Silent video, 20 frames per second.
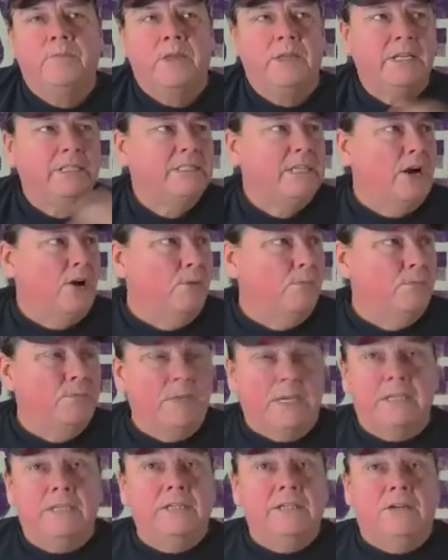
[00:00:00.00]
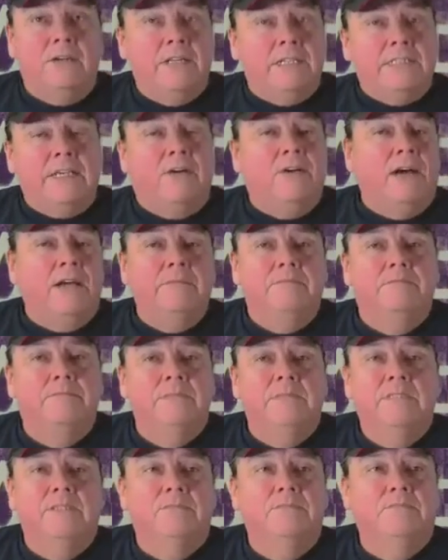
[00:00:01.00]
And that's how, you know, that's how I,
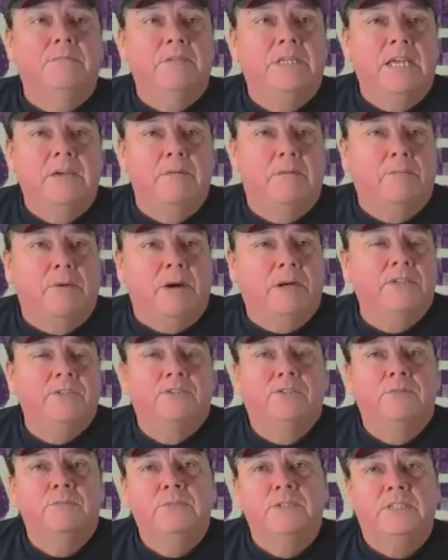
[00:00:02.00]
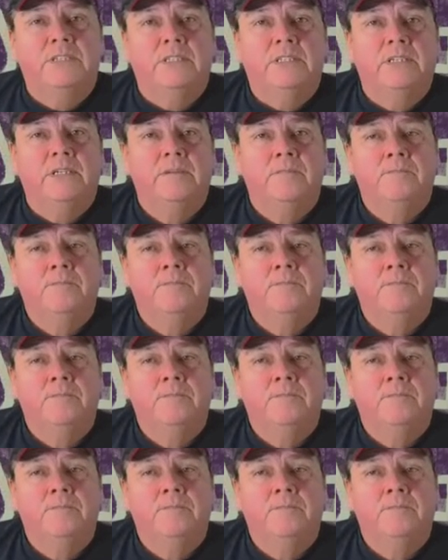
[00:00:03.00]
you know, became a part of this community.